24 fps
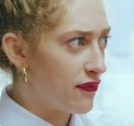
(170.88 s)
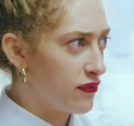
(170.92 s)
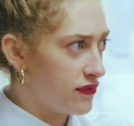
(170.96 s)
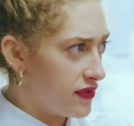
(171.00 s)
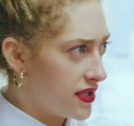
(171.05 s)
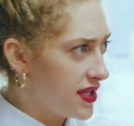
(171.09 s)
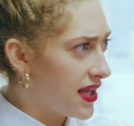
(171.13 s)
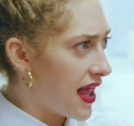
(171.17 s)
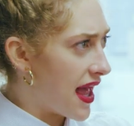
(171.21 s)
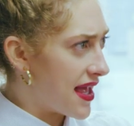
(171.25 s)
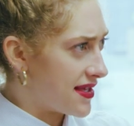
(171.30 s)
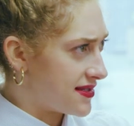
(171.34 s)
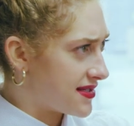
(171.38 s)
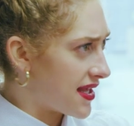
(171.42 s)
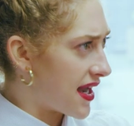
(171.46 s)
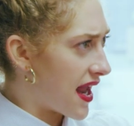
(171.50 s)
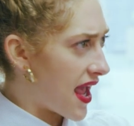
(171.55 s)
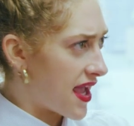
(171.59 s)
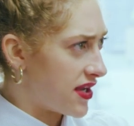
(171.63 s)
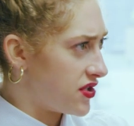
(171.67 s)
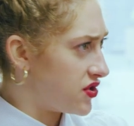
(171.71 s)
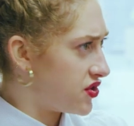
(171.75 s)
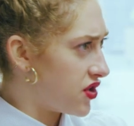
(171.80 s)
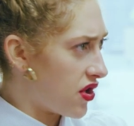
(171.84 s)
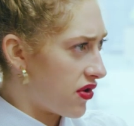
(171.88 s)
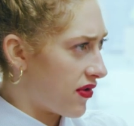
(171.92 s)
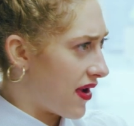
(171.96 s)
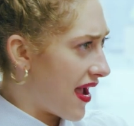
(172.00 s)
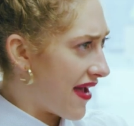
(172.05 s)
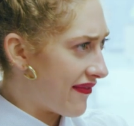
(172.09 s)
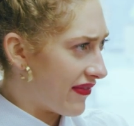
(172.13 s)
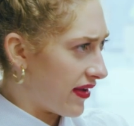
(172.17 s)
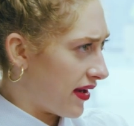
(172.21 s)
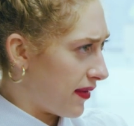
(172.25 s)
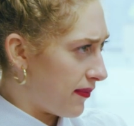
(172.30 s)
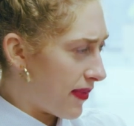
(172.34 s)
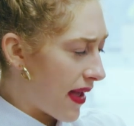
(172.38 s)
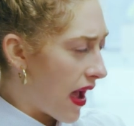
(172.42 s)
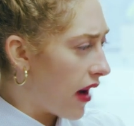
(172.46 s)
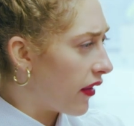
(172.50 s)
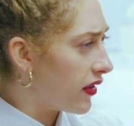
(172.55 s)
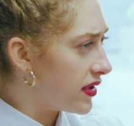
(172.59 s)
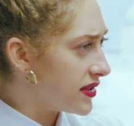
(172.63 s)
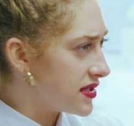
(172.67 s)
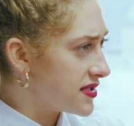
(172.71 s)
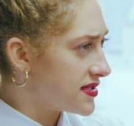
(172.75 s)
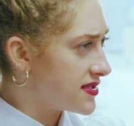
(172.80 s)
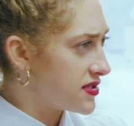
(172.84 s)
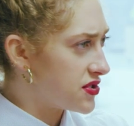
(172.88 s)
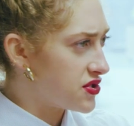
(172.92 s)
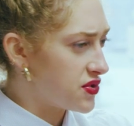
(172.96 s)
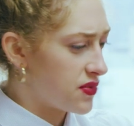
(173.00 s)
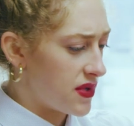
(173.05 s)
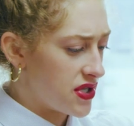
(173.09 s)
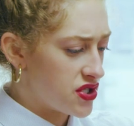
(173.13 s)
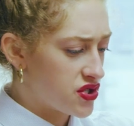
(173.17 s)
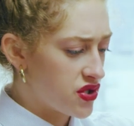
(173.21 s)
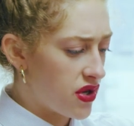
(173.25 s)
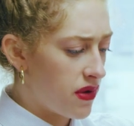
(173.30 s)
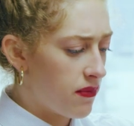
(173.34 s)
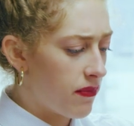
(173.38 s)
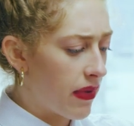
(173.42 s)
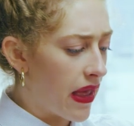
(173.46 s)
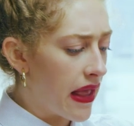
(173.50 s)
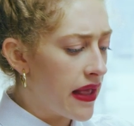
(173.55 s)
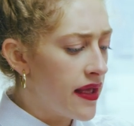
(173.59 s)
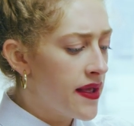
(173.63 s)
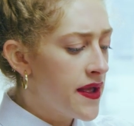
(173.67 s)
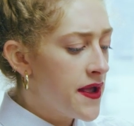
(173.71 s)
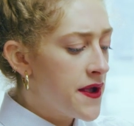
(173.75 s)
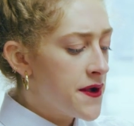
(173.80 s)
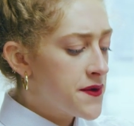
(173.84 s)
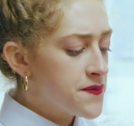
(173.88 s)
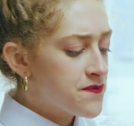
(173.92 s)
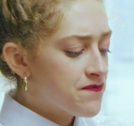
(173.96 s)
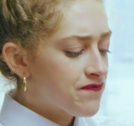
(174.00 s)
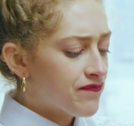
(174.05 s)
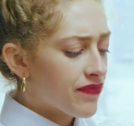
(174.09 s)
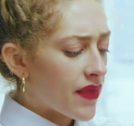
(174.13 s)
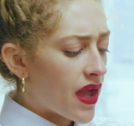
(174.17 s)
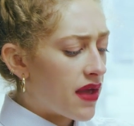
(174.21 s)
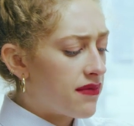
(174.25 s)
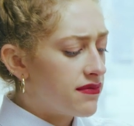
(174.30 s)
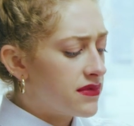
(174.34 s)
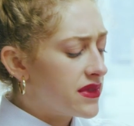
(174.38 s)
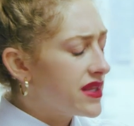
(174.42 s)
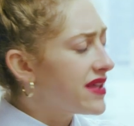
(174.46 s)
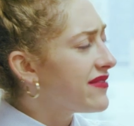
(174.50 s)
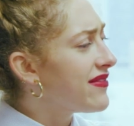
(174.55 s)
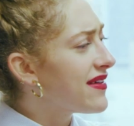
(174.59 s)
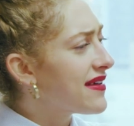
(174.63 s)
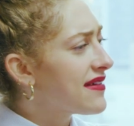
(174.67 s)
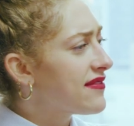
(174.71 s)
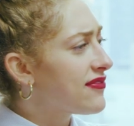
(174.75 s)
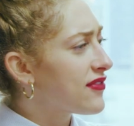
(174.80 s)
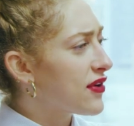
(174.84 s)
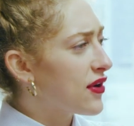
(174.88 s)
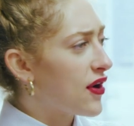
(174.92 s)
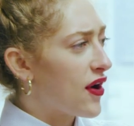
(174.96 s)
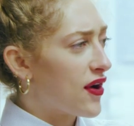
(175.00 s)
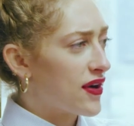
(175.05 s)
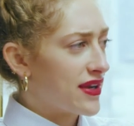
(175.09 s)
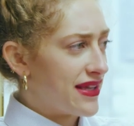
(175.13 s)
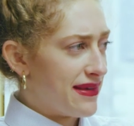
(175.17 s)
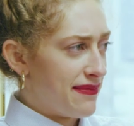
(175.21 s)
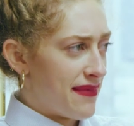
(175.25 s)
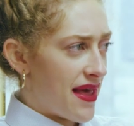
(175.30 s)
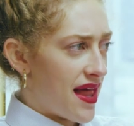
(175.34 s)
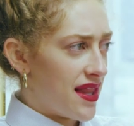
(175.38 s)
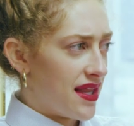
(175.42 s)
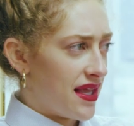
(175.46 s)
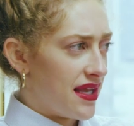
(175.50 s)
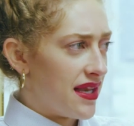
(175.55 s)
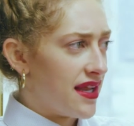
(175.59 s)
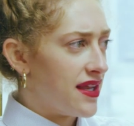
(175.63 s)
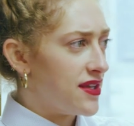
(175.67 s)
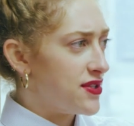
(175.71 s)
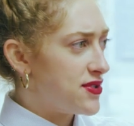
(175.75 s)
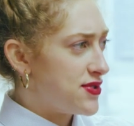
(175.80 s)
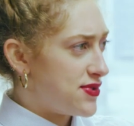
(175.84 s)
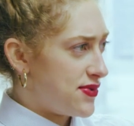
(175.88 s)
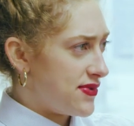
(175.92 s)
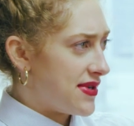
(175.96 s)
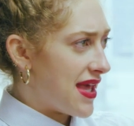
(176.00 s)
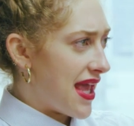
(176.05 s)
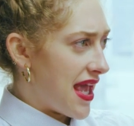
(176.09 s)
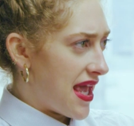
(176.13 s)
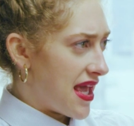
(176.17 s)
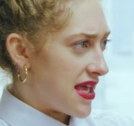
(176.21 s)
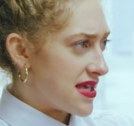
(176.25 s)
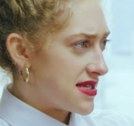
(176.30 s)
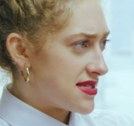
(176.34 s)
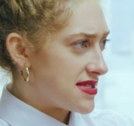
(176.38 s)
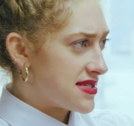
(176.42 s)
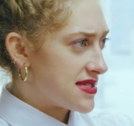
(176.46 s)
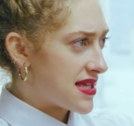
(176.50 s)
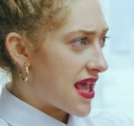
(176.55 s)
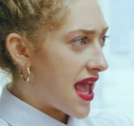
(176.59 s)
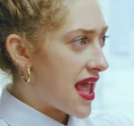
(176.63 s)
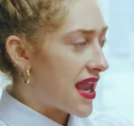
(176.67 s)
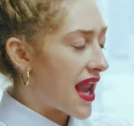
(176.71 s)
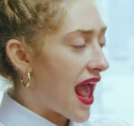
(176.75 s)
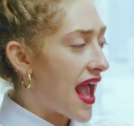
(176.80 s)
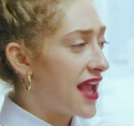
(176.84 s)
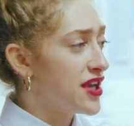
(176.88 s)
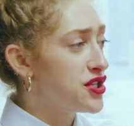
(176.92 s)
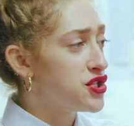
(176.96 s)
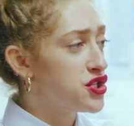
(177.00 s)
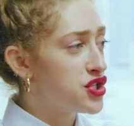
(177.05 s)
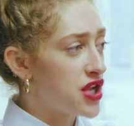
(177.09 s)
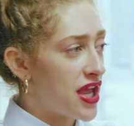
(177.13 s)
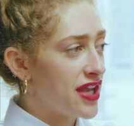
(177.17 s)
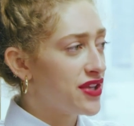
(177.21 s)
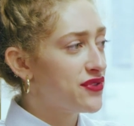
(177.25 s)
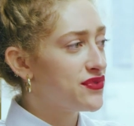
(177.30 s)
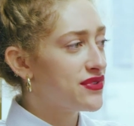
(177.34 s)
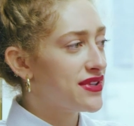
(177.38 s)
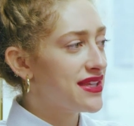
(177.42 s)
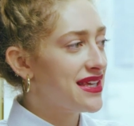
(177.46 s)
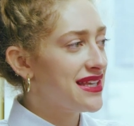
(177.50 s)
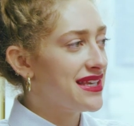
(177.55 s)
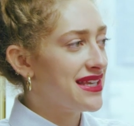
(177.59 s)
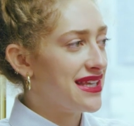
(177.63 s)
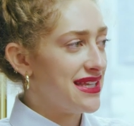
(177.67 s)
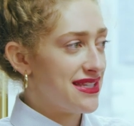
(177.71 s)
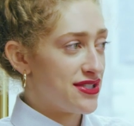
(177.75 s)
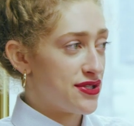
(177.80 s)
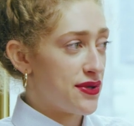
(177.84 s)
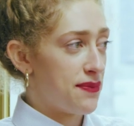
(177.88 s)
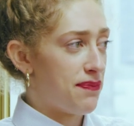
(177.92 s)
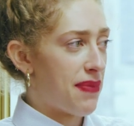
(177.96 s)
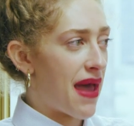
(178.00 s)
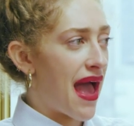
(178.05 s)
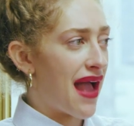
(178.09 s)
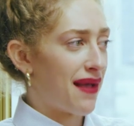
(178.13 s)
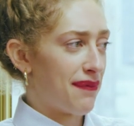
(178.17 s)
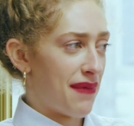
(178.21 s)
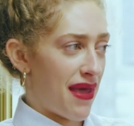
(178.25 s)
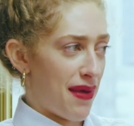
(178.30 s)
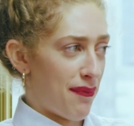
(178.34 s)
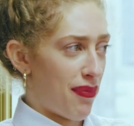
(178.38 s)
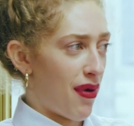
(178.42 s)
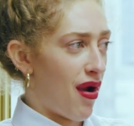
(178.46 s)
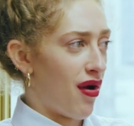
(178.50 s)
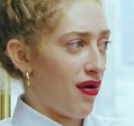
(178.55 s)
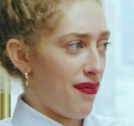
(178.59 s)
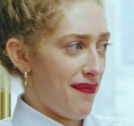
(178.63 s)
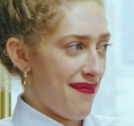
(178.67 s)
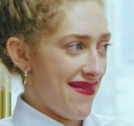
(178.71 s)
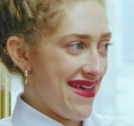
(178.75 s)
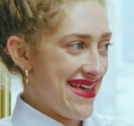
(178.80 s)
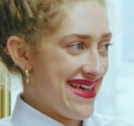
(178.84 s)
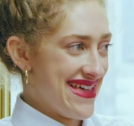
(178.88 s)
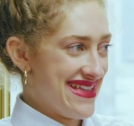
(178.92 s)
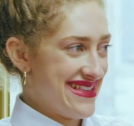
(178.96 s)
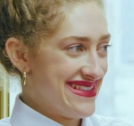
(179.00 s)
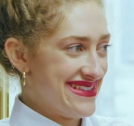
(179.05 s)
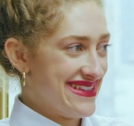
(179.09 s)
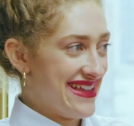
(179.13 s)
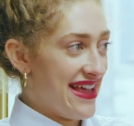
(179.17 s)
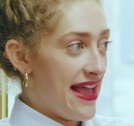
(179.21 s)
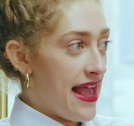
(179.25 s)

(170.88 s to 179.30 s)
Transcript: realize that I don't have any power in this situation, but I'm leaving for Carnegie Mellon in two days, and I genuinely need to pack my apartment